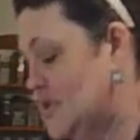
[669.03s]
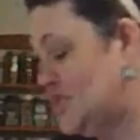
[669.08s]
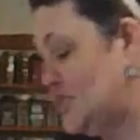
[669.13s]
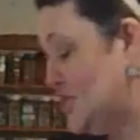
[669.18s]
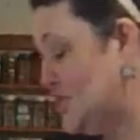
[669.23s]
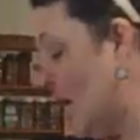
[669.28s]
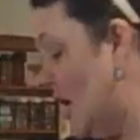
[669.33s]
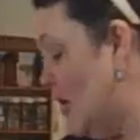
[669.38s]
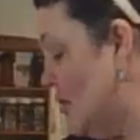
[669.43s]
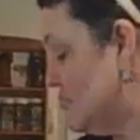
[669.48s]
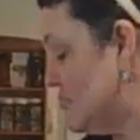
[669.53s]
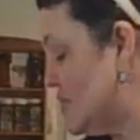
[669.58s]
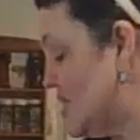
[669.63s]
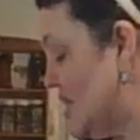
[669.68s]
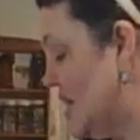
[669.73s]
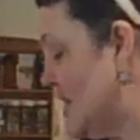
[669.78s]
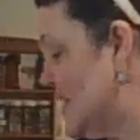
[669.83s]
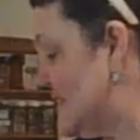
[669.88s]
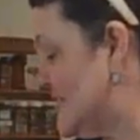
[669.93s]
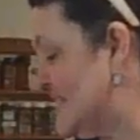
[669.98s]
Don't
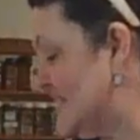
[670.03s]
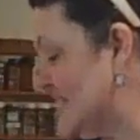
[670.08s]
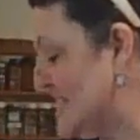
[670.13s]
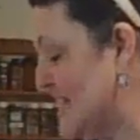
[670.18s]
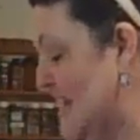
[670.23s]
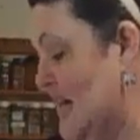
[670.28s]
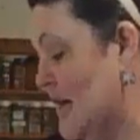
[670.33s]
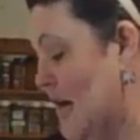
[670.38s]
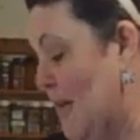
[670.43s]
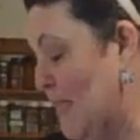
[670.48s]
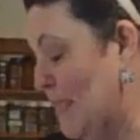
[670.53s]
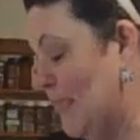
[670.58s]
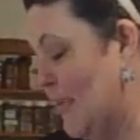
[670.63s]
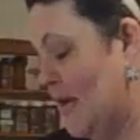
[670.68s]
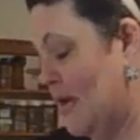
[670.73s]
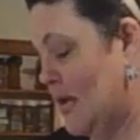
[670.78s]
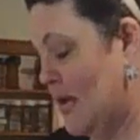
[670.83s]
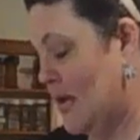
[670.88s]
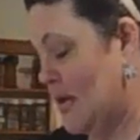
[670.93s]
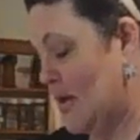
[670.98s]
skimp
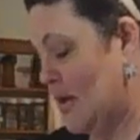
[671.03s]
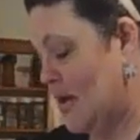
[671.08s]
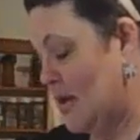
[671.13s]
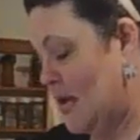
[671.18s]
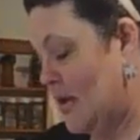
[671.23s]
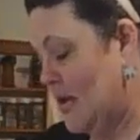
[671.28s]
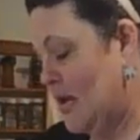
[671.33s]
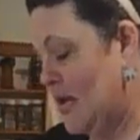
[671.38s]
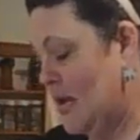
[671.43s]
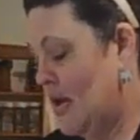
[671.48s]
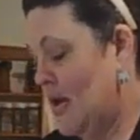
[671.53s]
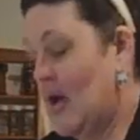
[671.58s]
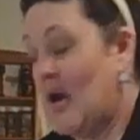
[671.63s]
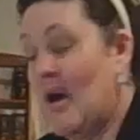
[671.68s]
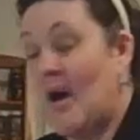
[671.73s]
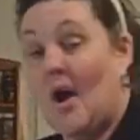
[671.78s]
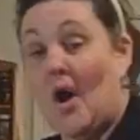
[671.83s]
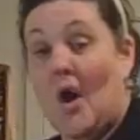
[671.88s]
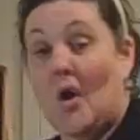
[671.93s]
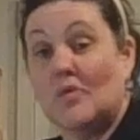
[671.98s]

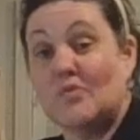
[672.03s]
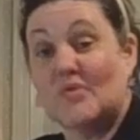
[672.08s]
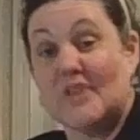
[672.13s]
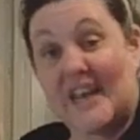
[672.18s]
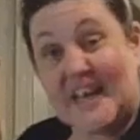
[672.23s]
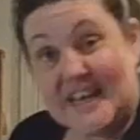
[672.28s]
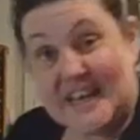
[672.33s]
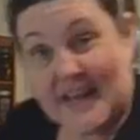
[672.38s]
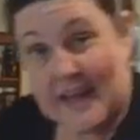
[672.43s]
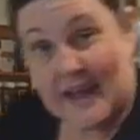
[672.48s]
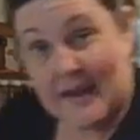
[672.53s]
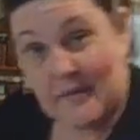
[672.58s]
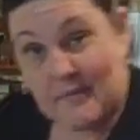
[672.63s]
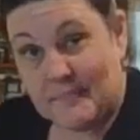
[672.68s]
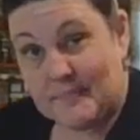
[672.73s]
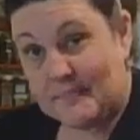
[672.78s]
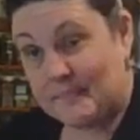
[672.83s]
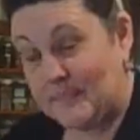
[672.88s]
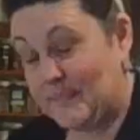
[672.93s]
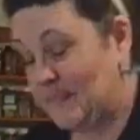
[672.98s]
on kneading.
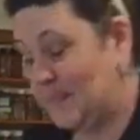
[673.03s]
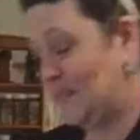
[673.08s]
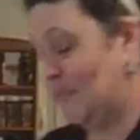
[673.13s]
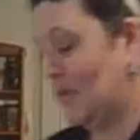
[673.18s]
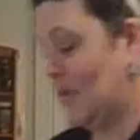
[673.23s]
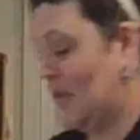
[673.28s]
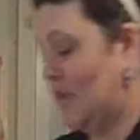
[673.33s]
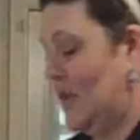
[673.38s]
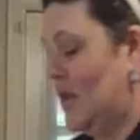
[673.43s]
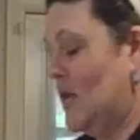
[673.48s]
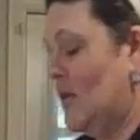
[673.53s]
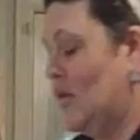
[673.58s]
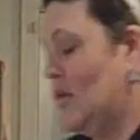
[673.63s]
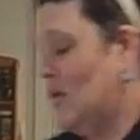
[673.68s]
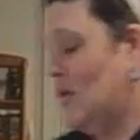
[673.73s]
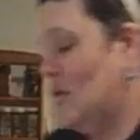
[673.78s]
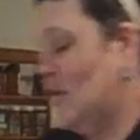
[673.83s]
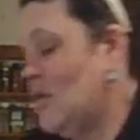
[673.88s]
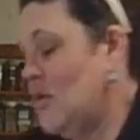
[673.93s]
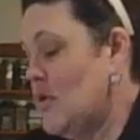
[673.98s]

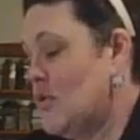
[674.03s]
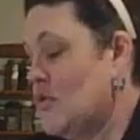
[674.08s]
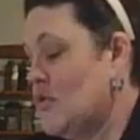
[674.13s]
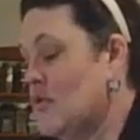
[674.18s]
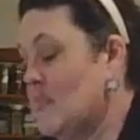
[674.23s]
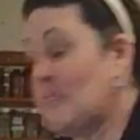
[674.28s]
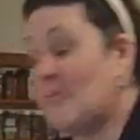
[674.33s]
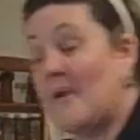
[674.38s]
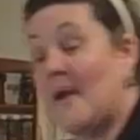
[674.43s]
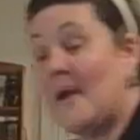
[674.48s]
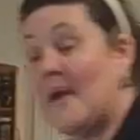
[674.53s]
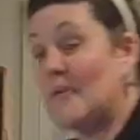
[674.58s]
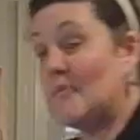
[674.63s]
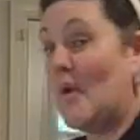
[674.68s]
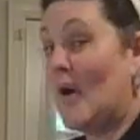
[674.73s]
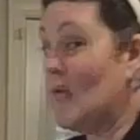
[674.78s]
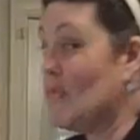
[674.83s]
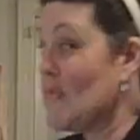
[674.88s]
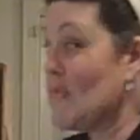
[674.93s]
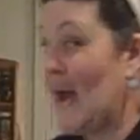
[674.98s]
Your bread
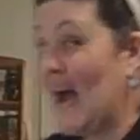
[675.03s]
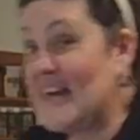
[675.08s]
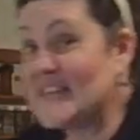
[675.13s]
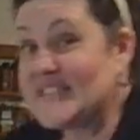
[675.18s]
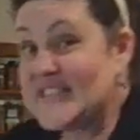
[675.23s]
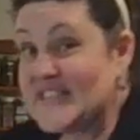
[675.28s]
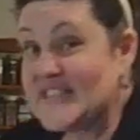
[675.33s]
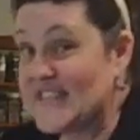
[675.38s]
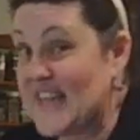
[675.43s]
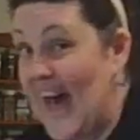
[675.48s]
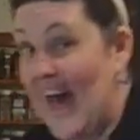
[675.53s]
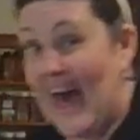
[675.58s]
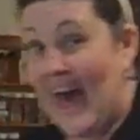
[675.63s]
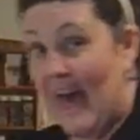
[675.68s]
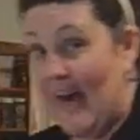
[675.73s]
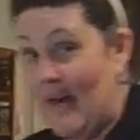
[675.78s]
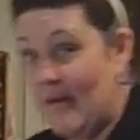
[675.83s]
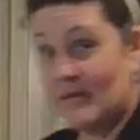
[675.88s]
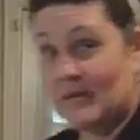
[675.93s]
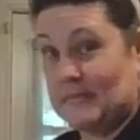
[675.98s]
won't rise as
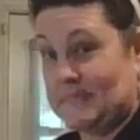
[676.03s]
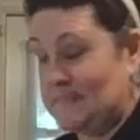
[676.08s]
high.